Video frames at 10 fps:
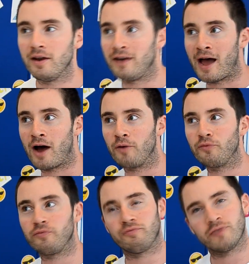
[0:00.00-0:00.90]

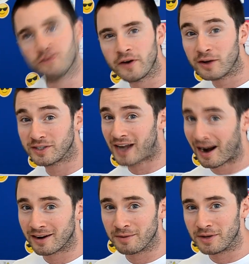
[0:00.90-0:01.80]
Now, this video is
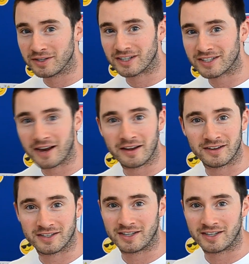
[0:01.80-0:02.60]
not going to be as exciting as,